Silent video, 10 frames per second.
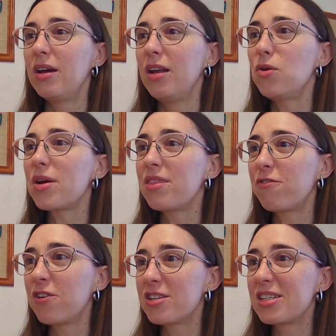Look at the
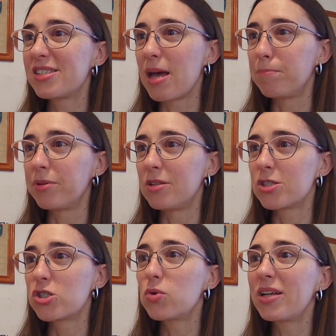first example.
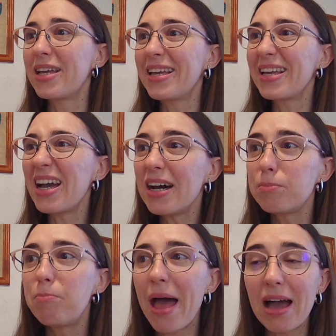To
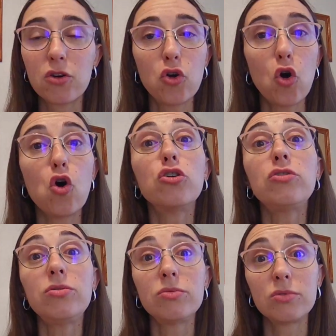cut back on
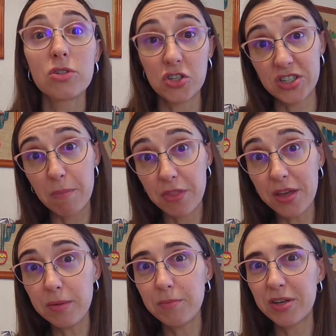
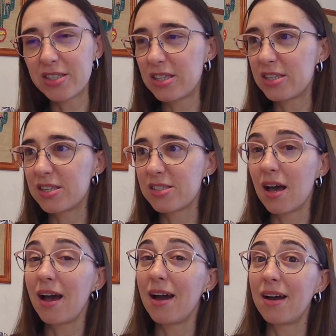something, because this is
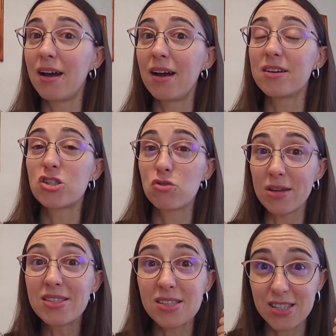a
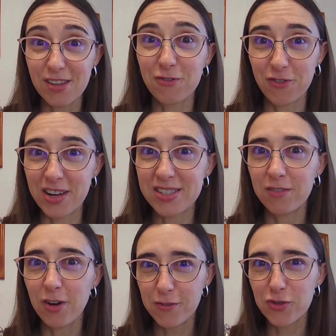transitive phrasal
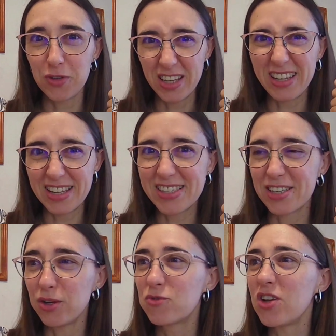verb, so it needs
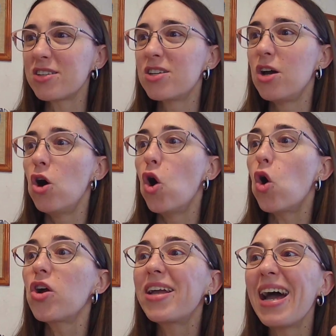an object,
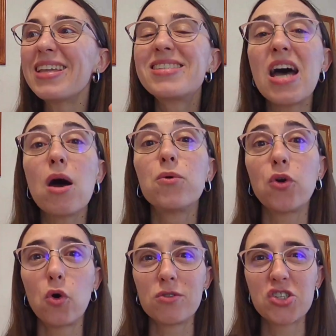or cut down
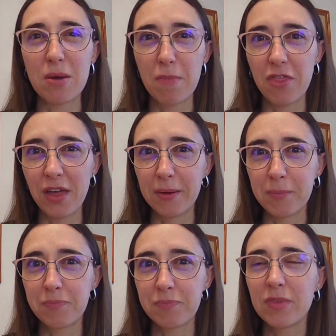on something.
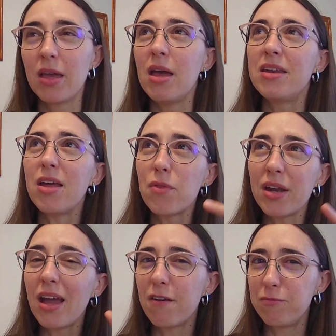Now that
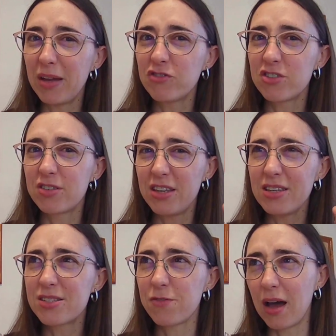I have mentioned
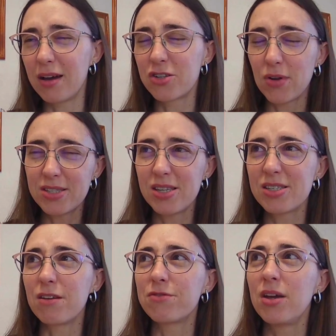these
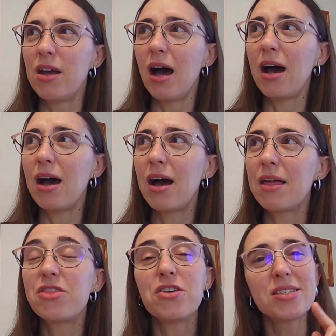transitive,
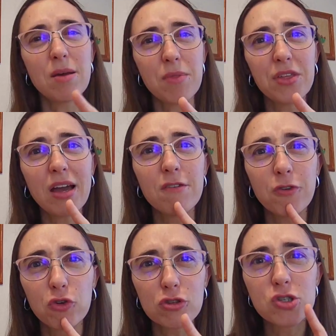there's something I
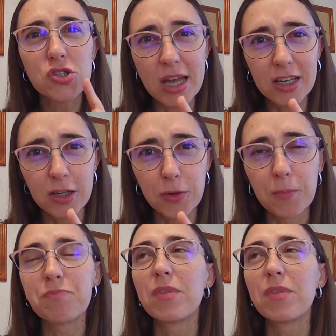forgot to tell you.